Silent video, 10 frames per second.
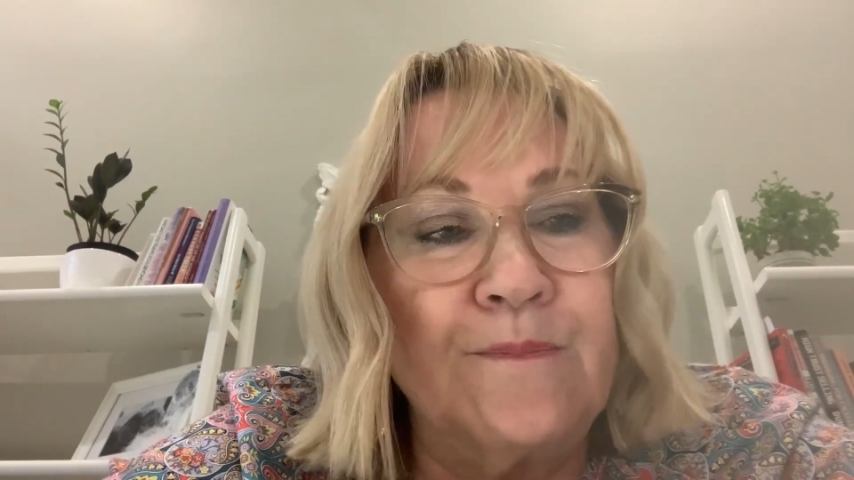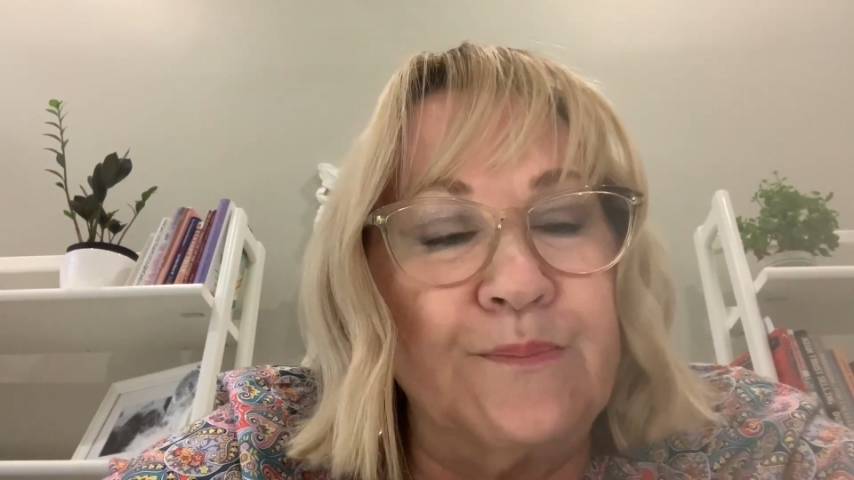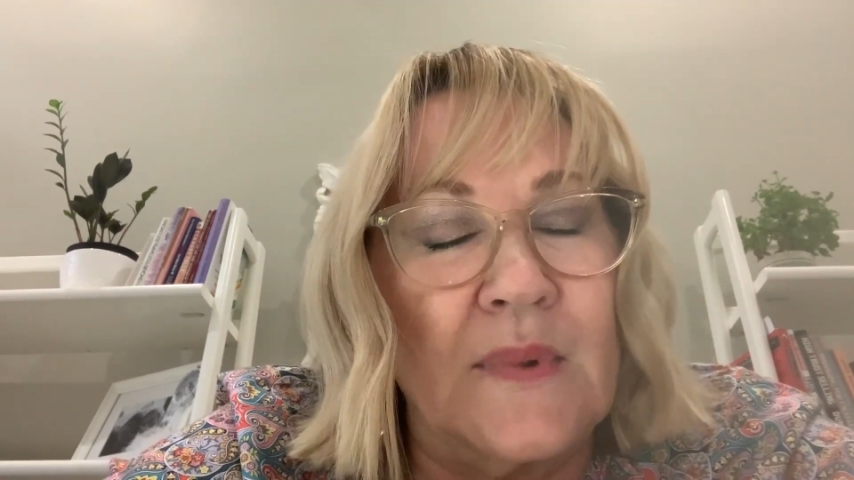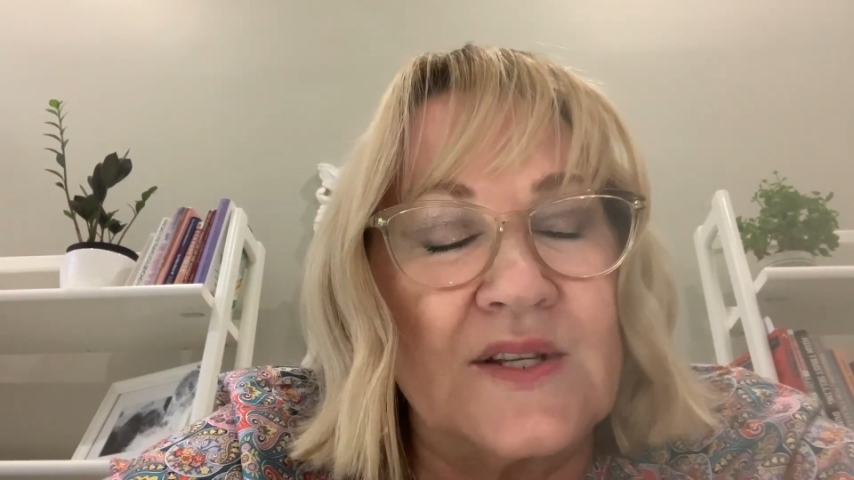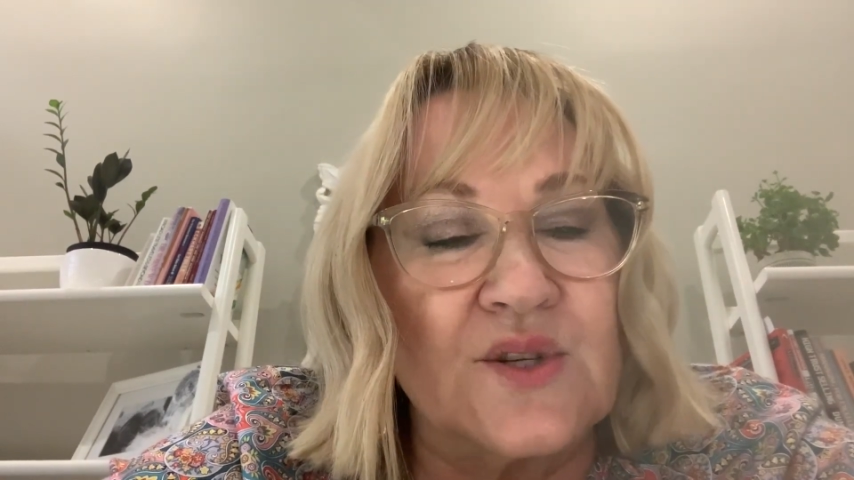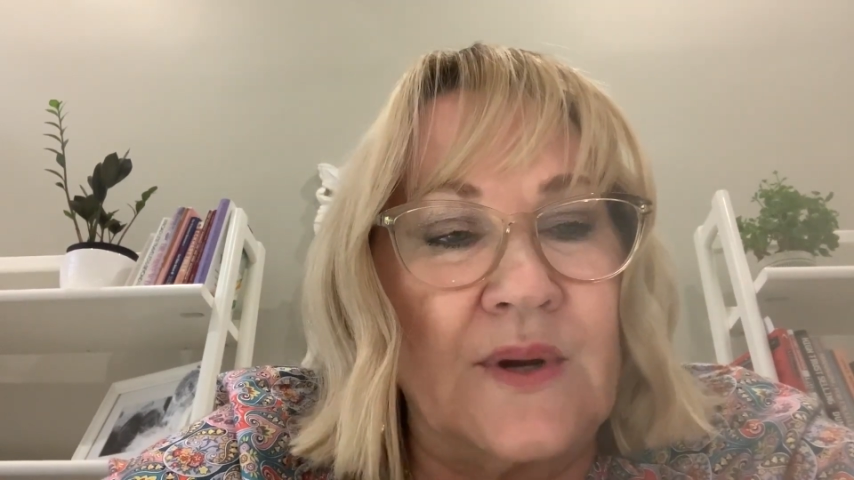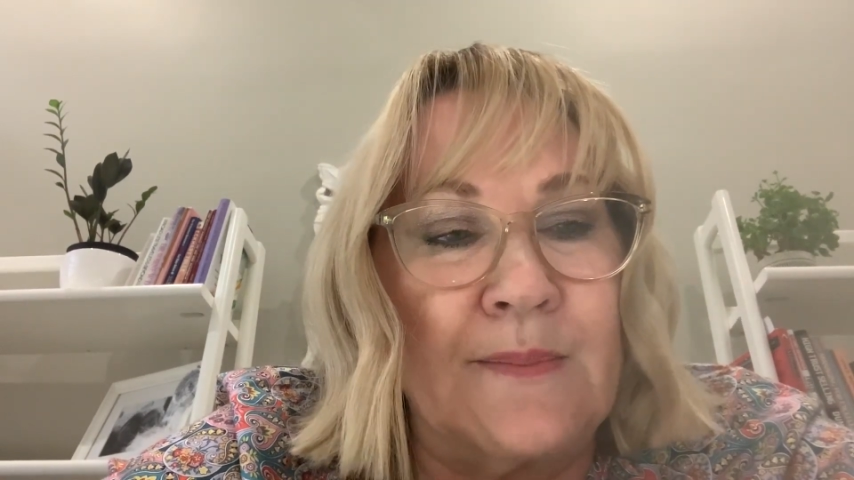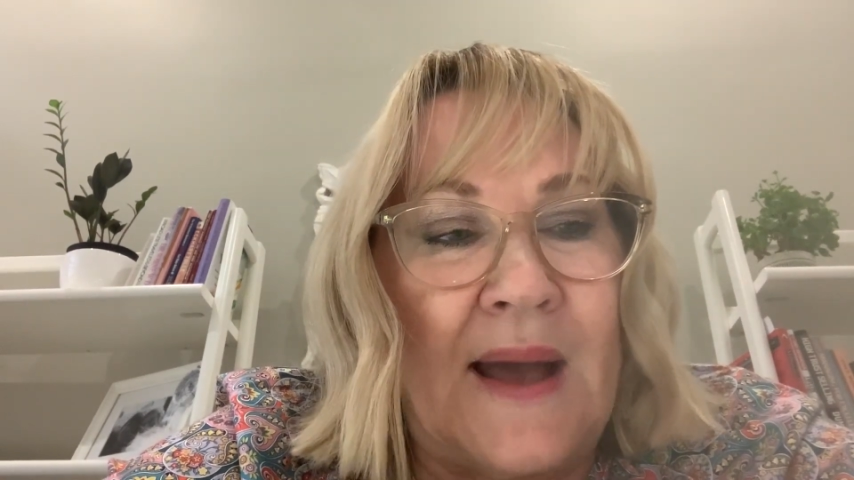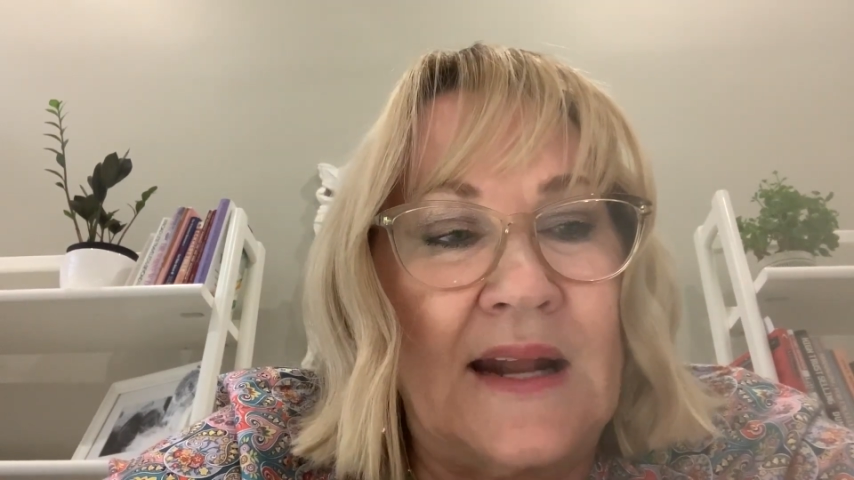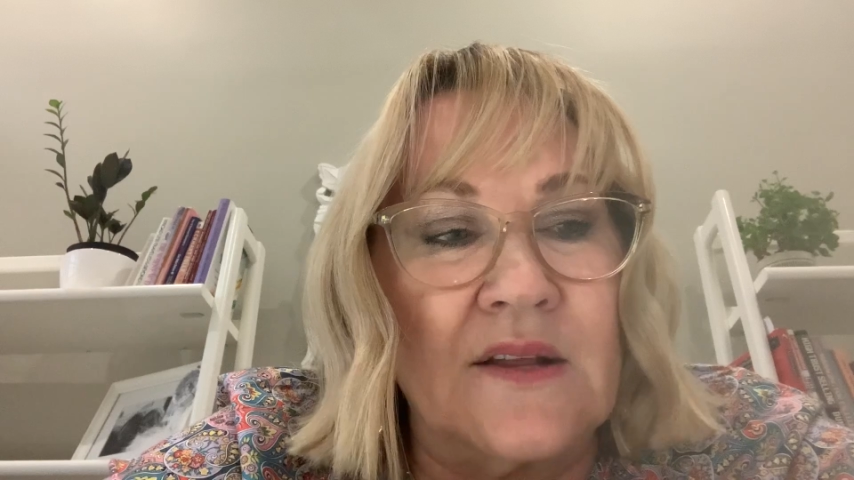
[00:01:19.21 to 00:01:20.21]
must
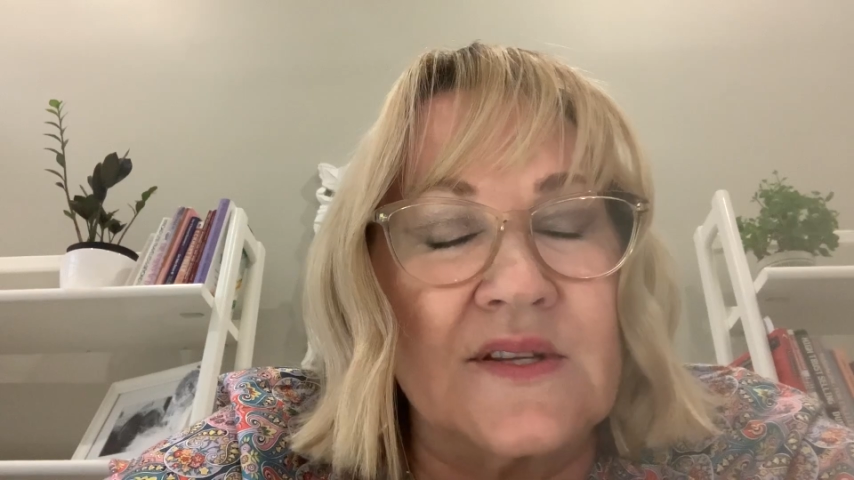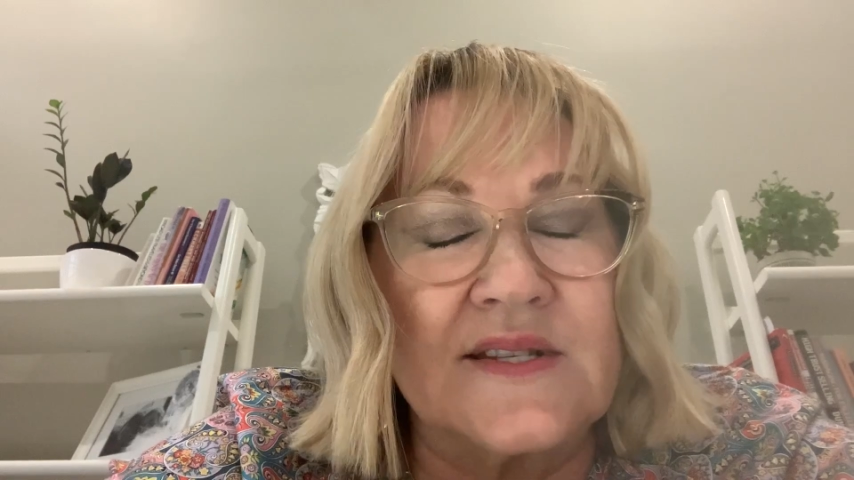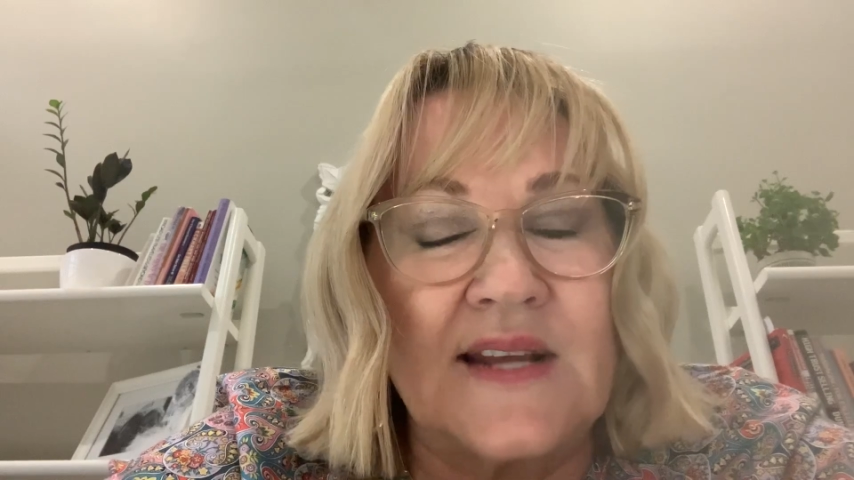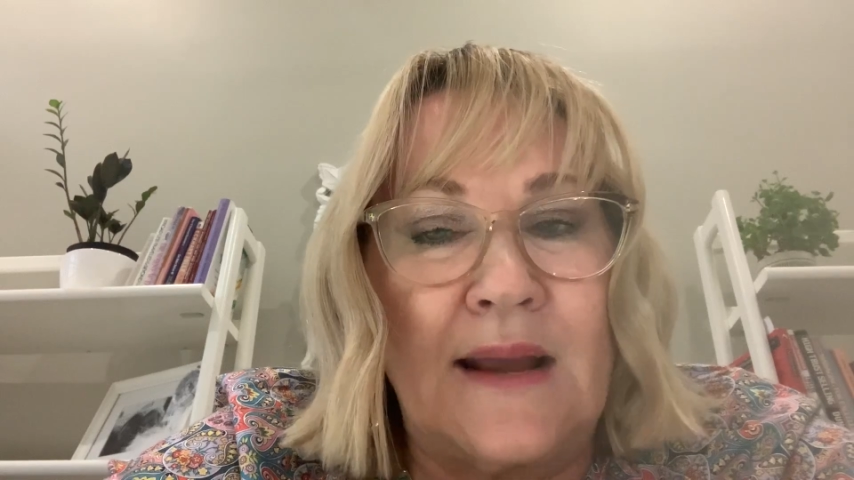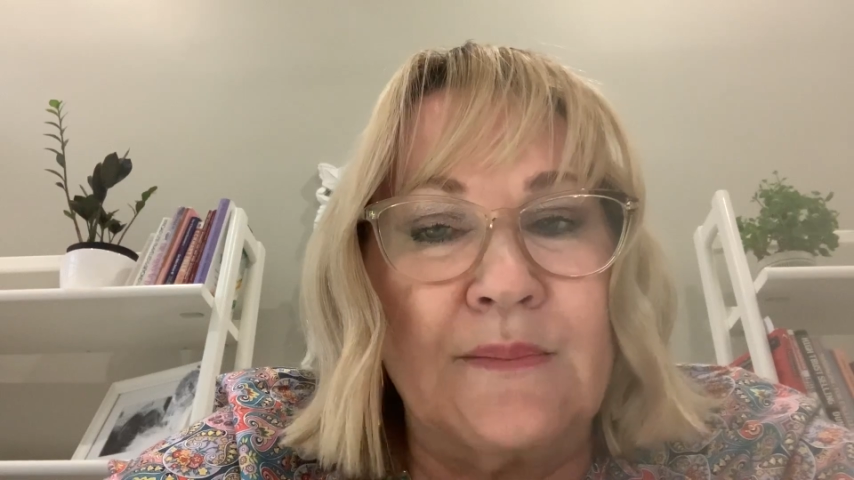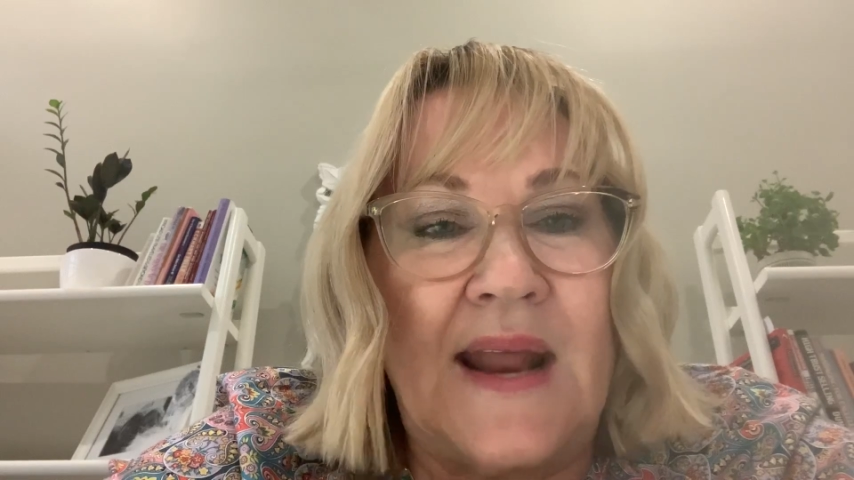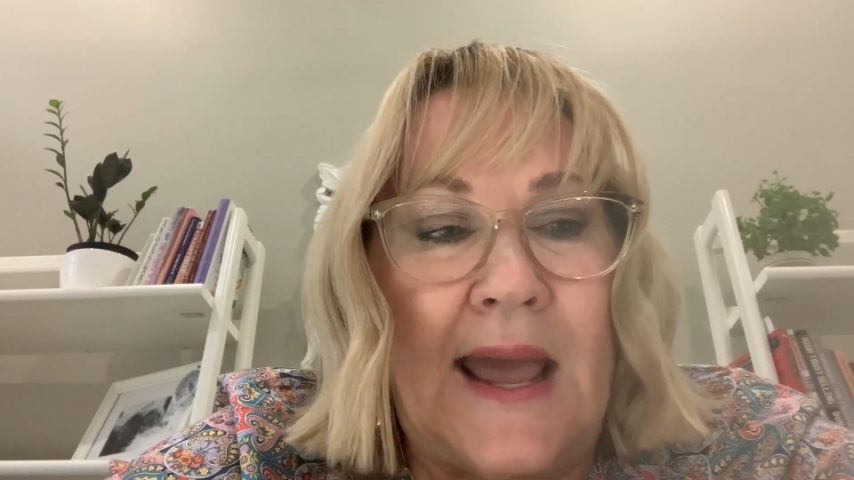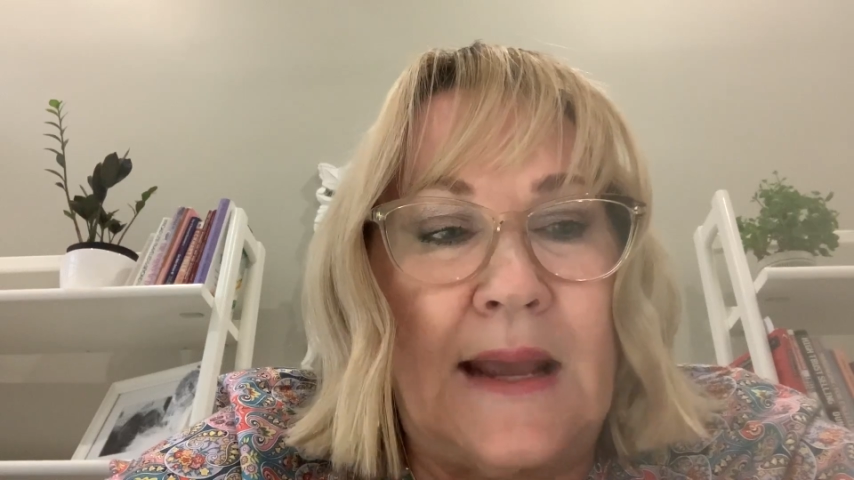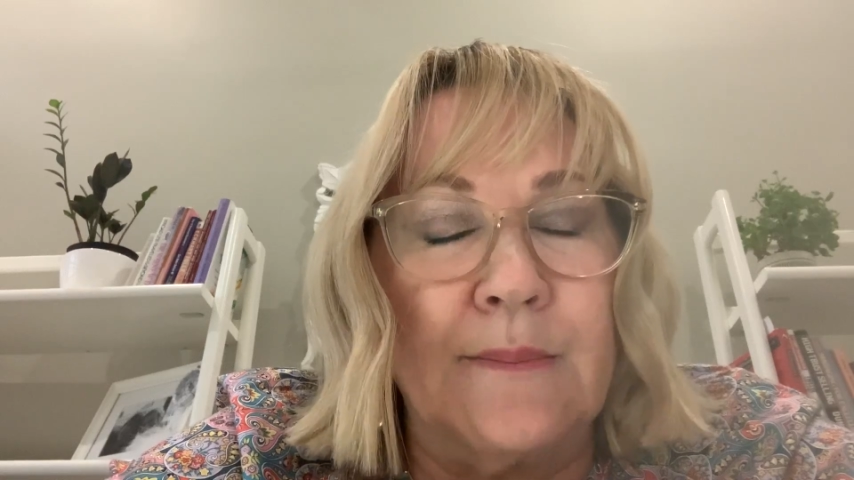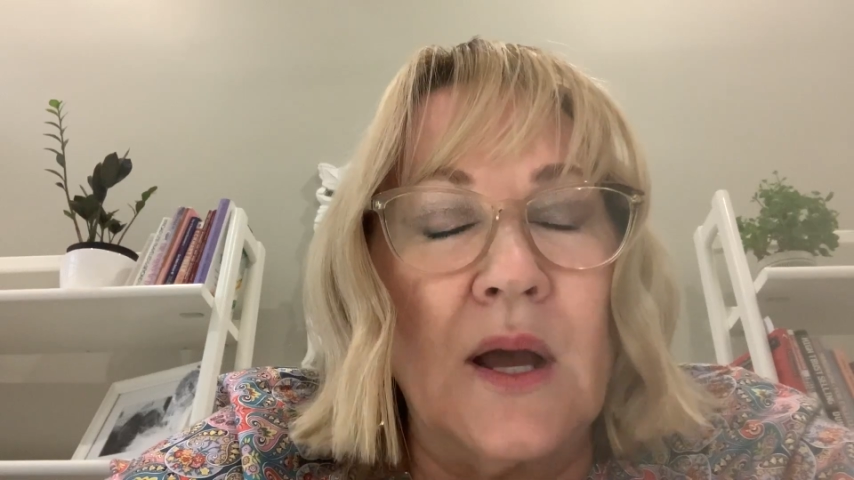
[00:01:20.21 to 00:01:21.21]
remain in the same
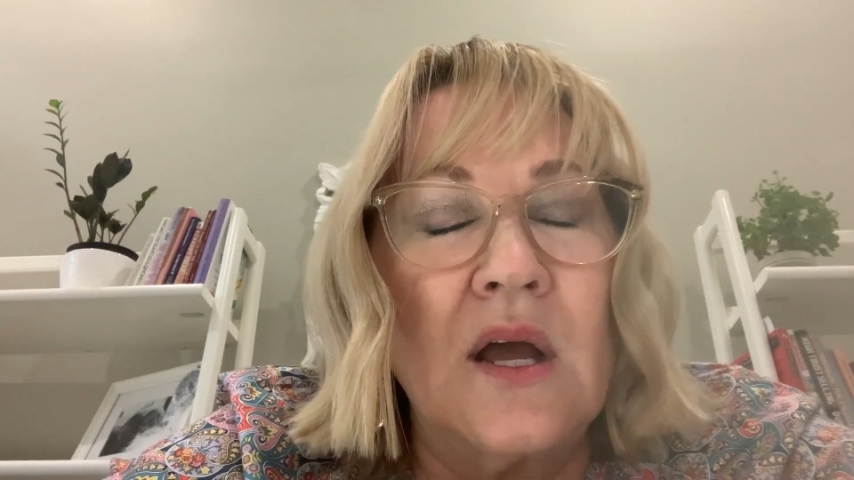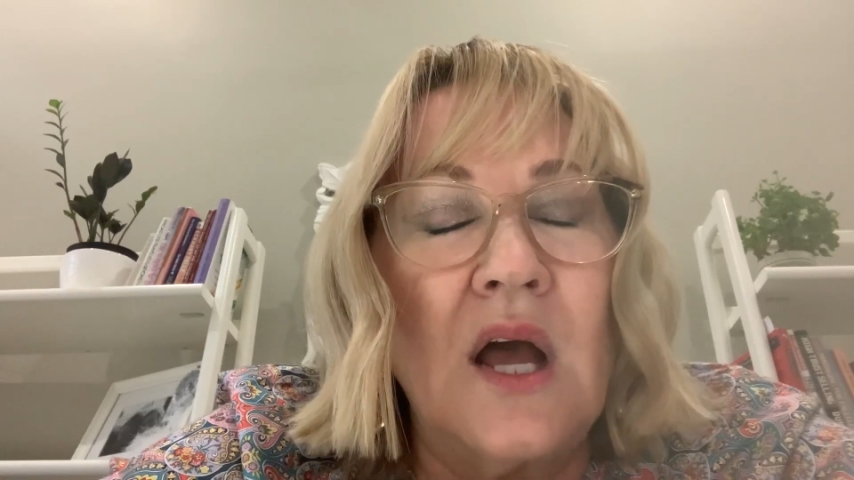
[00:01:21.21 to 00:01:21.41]
name.